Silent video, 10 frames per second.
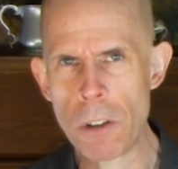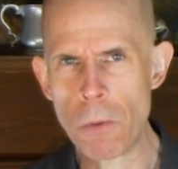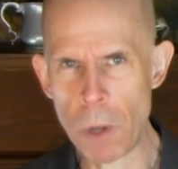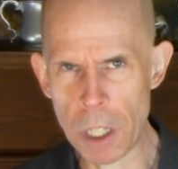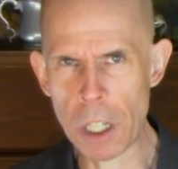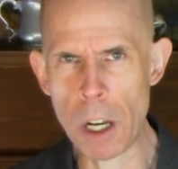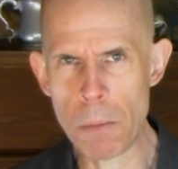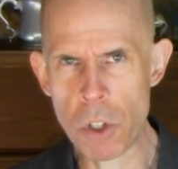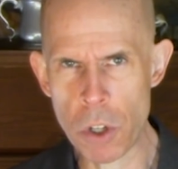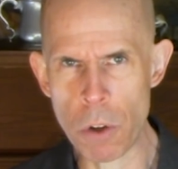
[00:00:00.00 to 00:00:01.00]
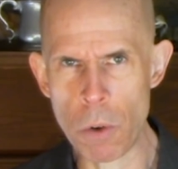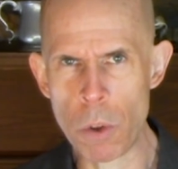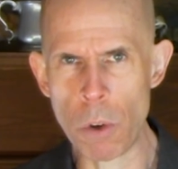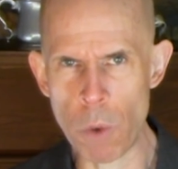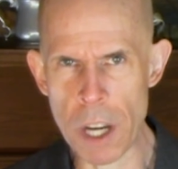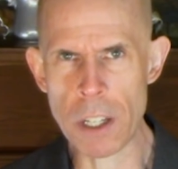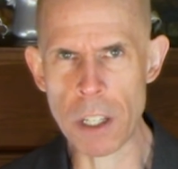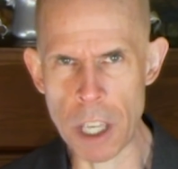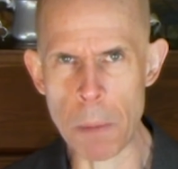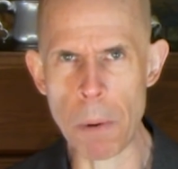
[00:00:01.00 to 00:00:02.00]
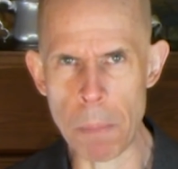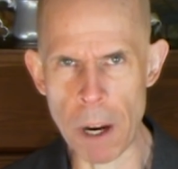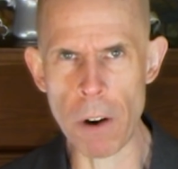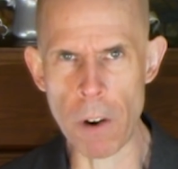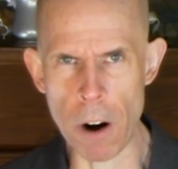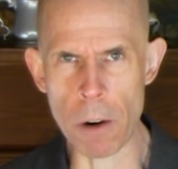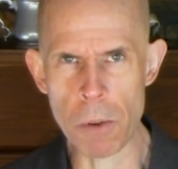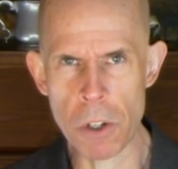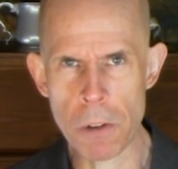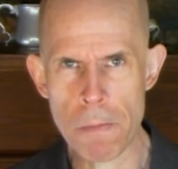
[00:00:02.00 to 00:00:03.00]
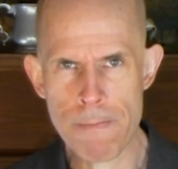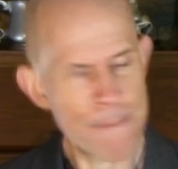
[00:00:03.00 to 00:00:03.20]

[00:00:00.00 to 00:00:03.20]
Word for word: when it comes to the right to keep and bear arms.